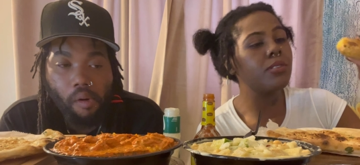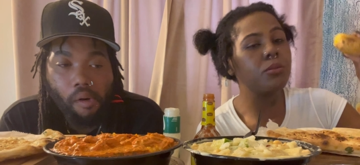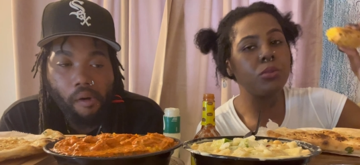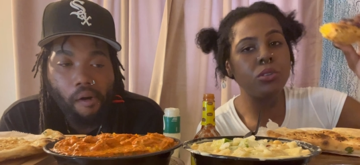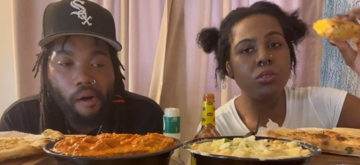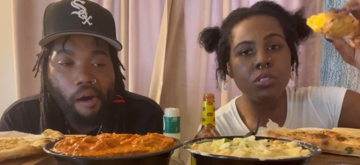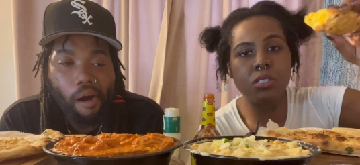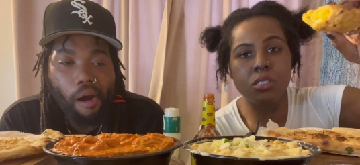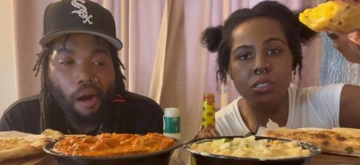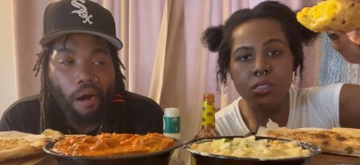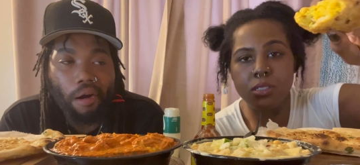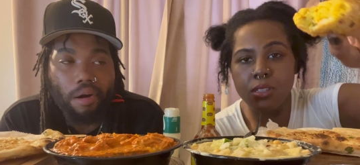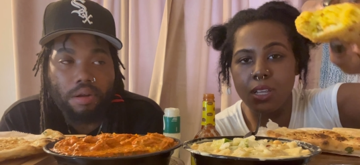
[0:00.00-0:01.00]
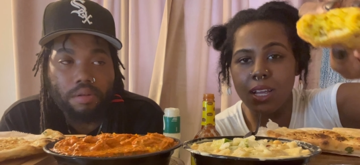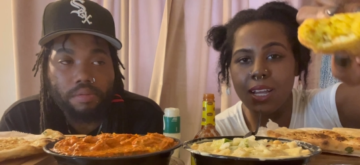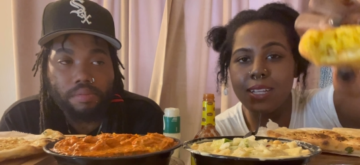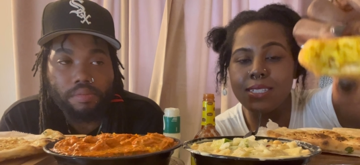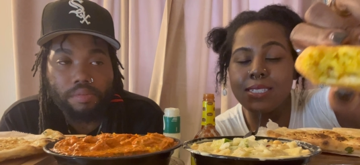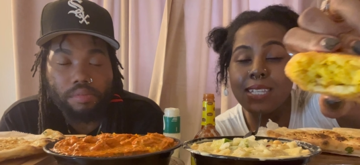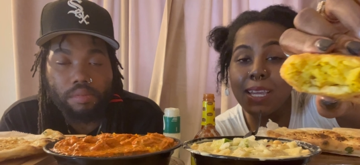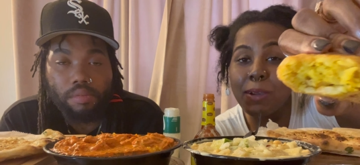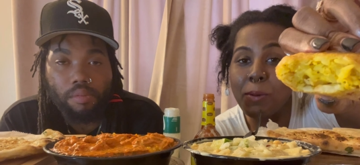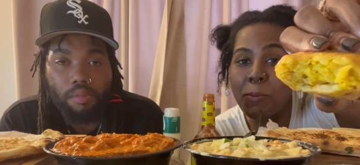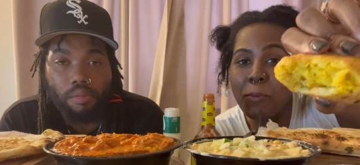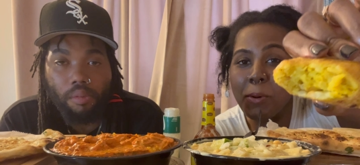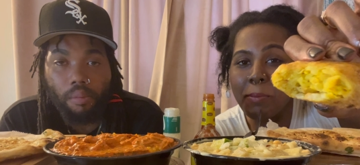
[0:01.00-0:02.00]
Speaker 1: We're gonna take one
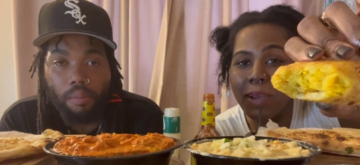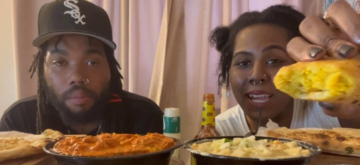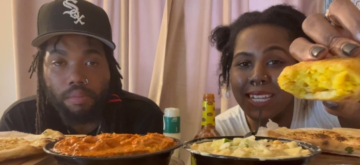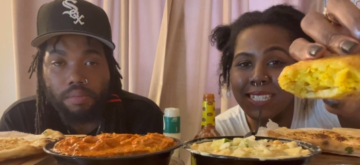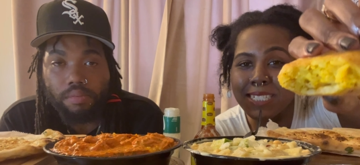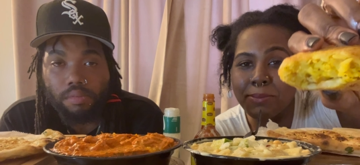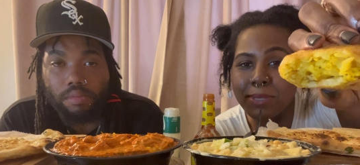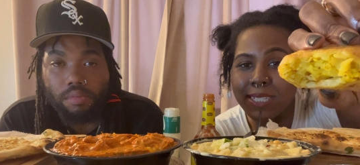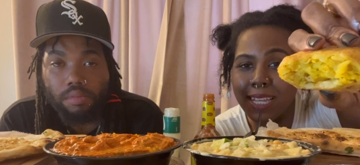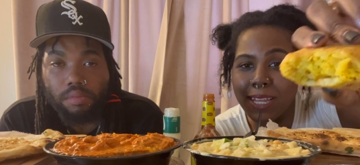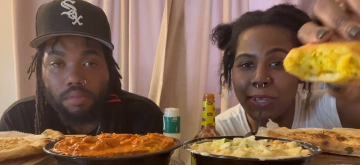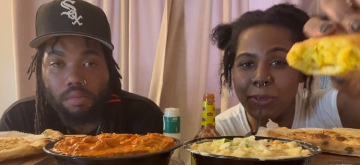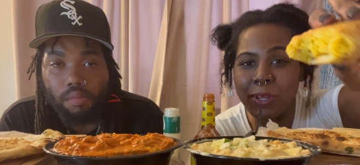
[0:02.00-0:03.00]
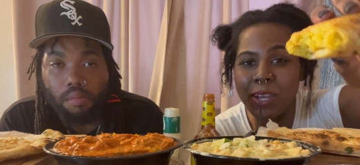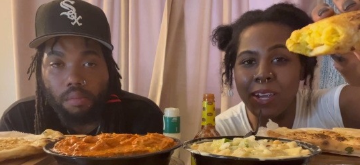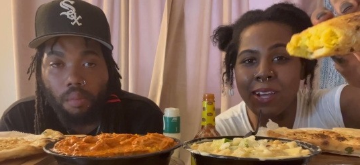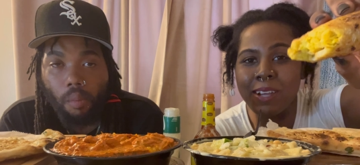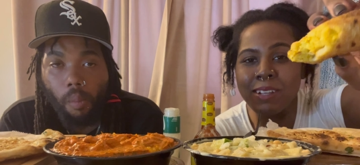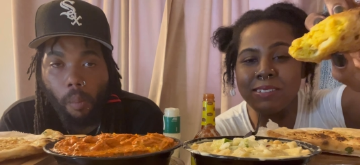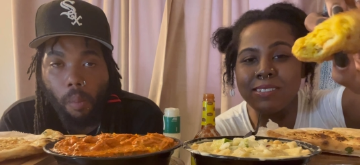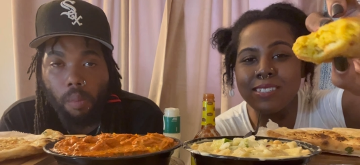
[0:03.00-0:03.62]
more bite of this potato, y'all.